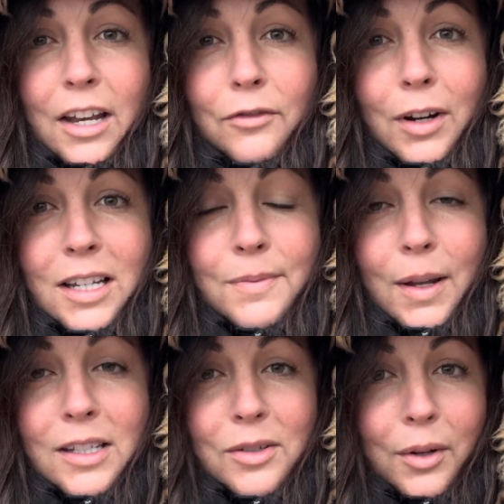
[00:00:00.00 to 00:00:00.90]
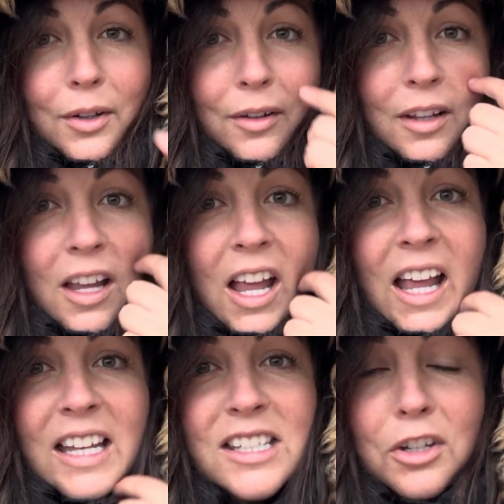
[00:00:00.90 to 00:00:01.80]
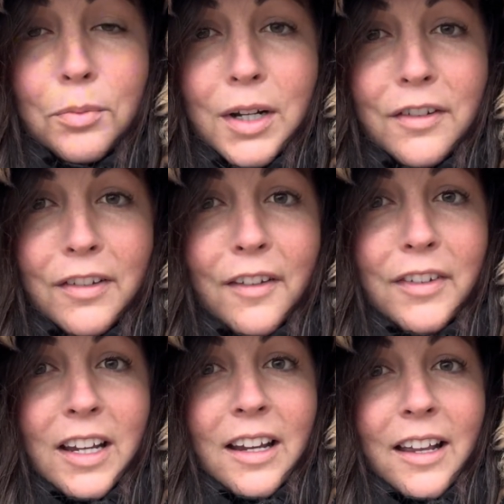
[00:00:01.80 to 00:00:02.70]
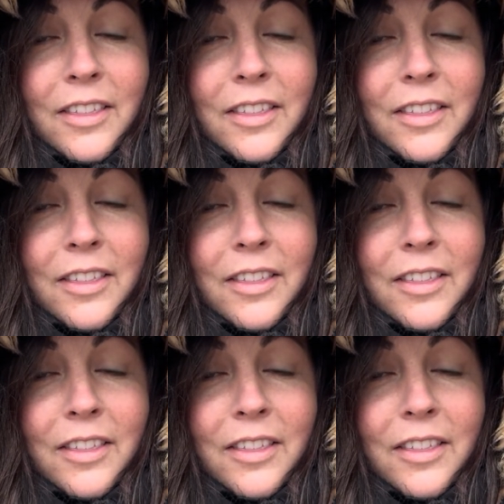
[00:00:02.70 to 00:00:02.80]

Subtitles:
of raised bed soil. It's still pretty fluffy.